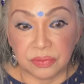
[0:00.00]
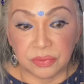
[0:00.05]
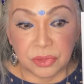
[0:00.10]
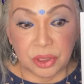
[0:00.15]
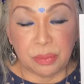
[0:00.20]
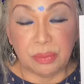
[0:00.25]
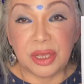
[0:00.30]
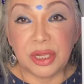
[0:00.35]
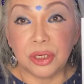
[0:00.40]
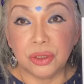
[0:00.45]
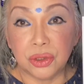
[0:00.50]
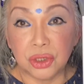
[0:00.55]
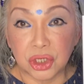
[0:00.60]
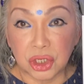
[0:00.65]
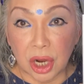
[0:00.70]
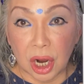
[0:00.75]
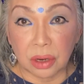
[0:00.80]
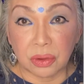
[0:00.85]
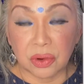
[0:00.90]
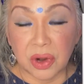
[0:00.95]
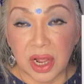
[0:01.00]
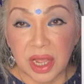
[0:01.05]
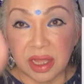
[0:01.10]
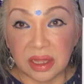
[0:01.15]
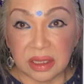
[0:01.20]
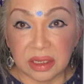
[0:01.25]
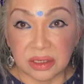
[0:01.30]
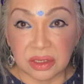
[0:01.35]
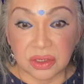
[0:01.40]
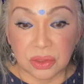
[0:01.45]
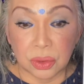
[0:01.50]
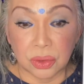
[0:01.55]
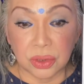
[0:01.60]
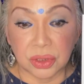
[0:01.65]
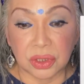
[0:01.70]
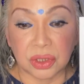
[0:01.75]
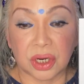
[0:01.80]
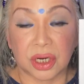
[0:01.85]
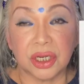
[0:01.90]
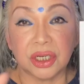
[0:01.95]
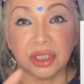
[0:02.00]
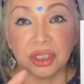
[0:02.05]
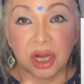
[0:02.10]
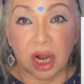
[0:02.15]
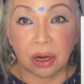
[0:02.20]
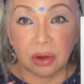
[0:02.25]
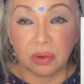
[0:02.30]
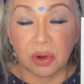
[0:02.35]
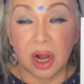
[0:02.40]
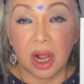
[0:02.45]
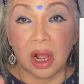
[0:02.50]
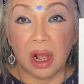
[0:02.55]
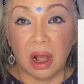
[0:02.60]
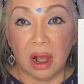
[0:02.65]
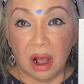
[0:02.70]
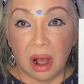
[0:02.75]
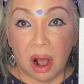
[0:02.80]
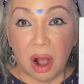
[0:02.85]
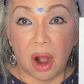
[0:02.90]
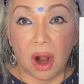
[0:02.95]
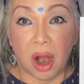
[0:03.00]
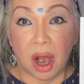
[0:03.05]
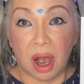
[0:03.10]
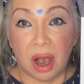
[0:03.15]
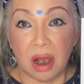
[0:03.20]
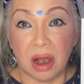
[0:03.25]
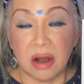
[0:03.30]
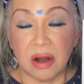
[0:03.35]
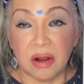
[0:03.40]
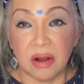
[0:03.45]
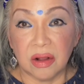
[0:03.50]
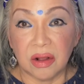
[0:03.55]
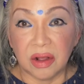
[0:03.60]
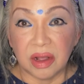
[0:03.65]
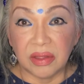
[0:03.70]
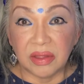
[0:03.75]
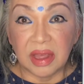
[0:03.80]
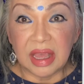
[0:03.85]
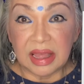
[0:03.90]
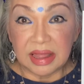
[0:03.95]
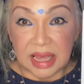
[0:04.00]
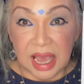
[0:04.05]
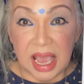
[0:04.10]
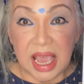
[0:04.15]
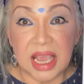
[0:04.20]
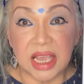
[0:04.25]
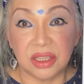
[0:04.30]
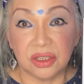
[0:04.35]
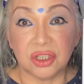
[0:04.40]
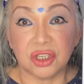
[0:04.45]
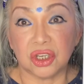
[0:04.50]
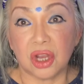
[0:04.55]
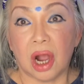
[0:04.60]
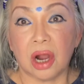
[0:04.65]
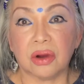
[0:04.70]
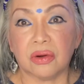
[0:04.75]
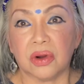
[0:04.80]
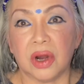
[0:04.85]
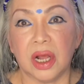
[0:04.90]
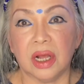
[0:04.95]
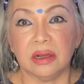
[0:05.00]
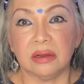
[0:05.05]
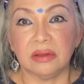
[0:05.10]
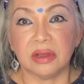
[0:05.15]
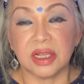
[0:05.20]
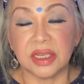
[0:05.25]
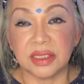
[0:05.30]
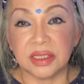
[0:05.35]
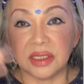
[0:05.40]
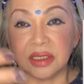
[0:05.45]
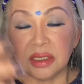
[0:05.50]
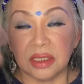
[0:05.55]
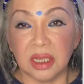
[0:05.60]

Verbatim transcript: The Bindu chakra and the soul star chakra are the eighth chakra because